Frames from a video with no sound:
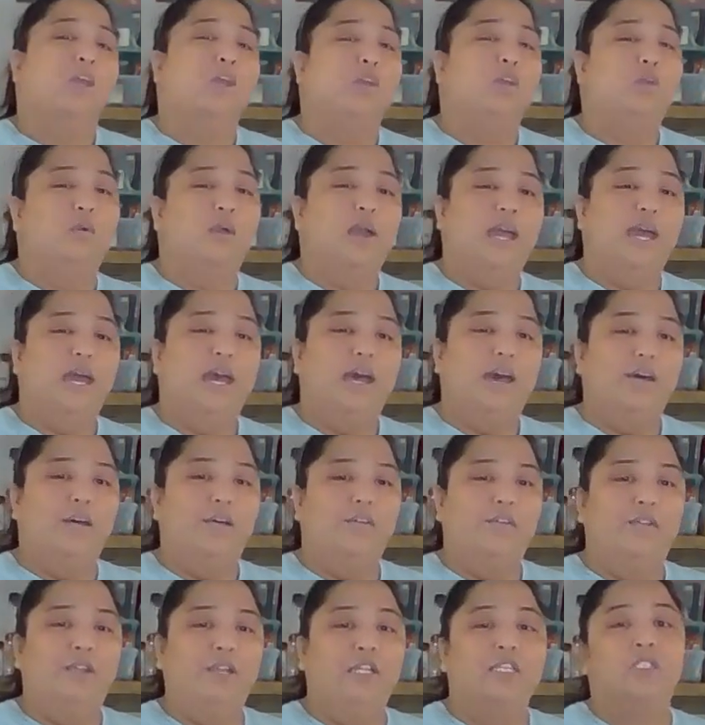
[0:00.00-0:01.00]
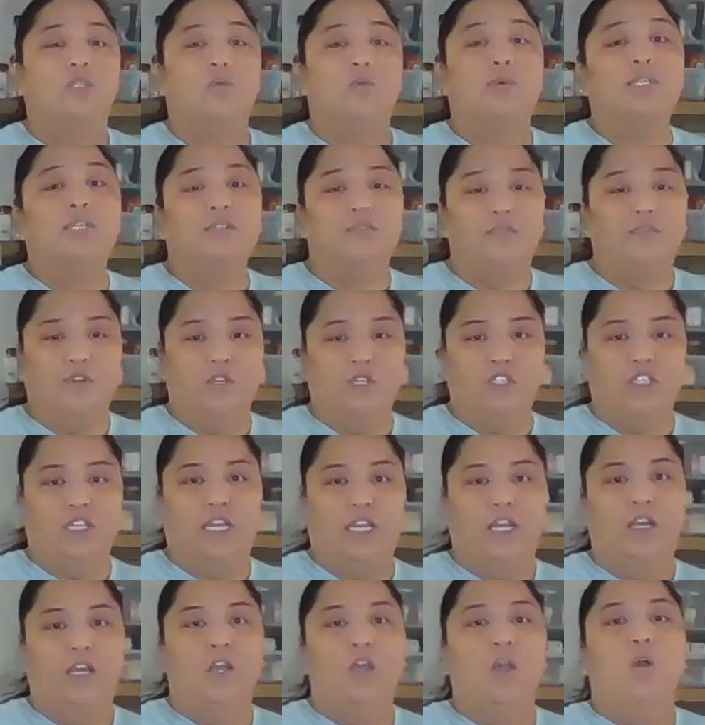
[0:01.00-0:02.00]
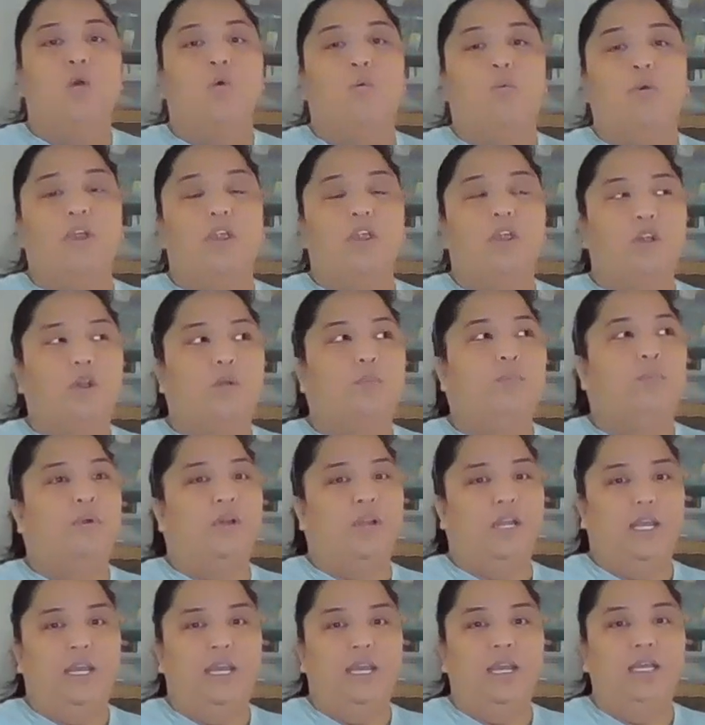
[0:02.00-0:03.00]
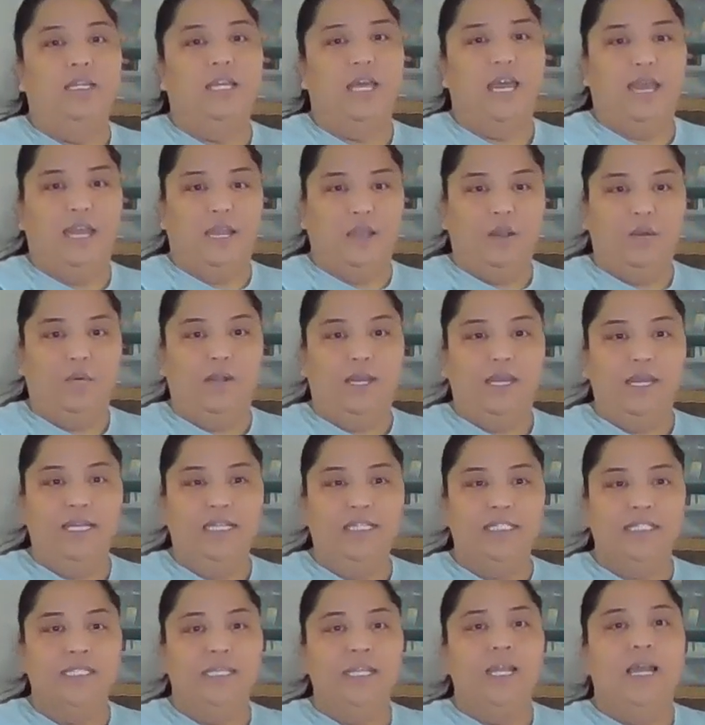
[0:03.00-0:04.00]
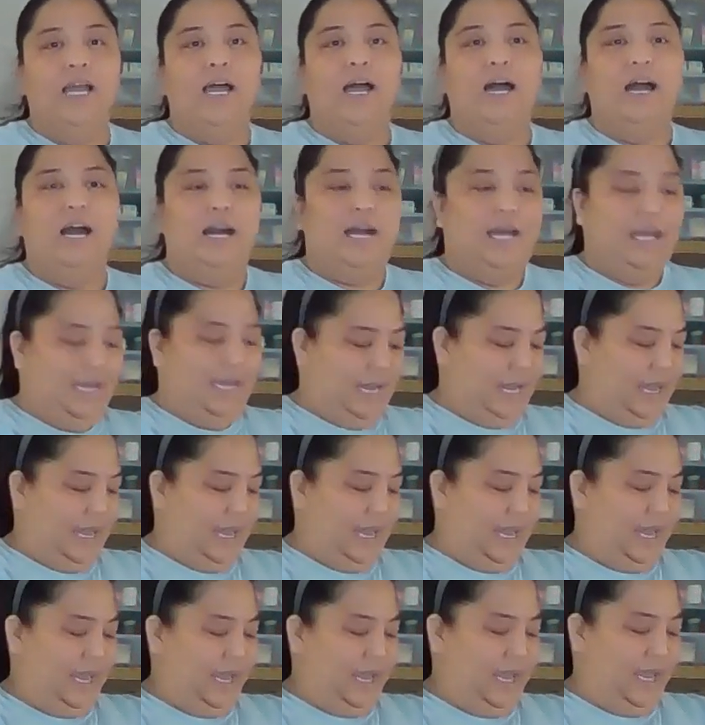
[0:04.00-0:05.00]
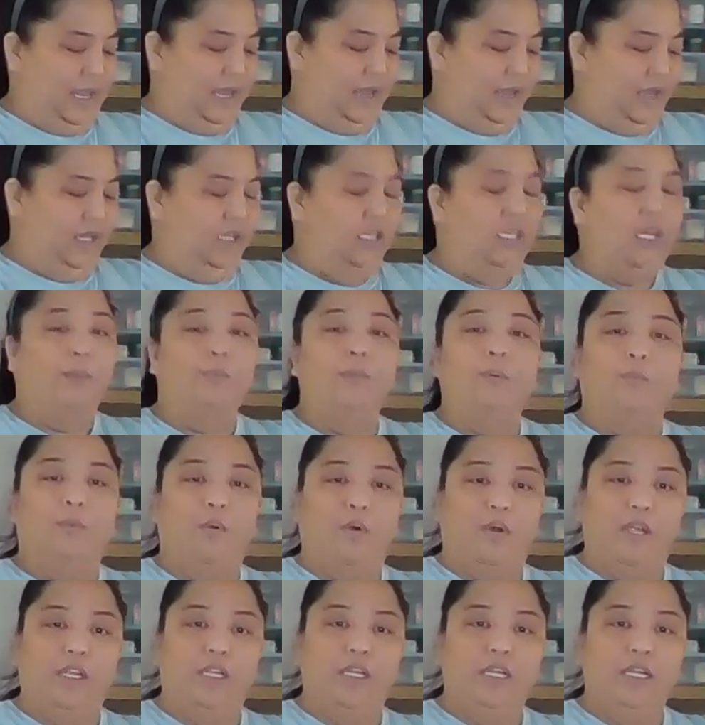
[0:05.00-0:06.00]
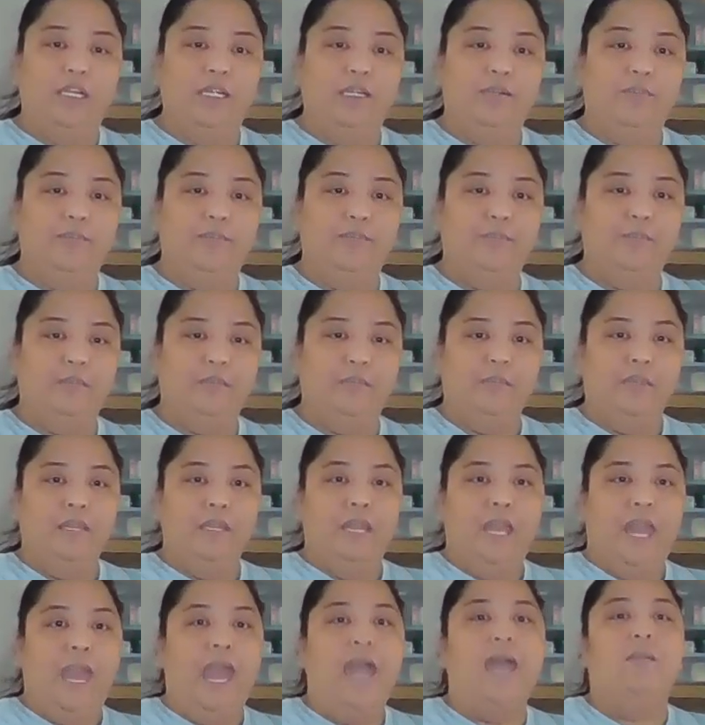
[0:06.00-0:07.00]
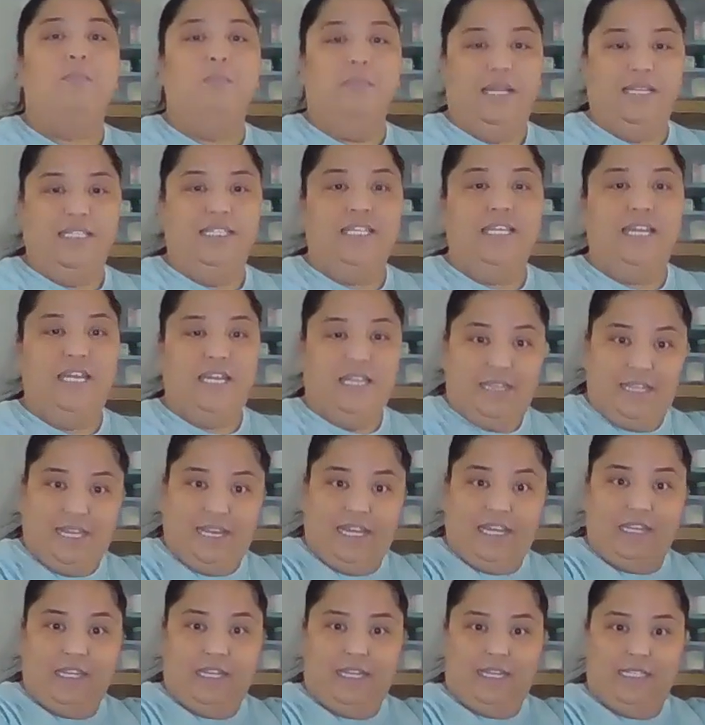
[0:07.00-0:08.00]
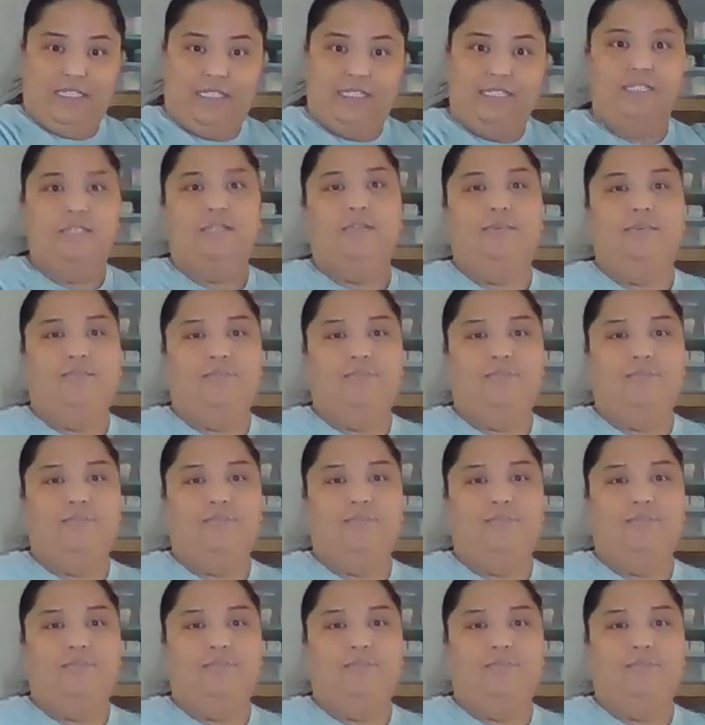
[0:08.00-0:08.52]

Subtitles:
You have the Swiss version where you're putting the egg whites on a double boiler and mixing it like this.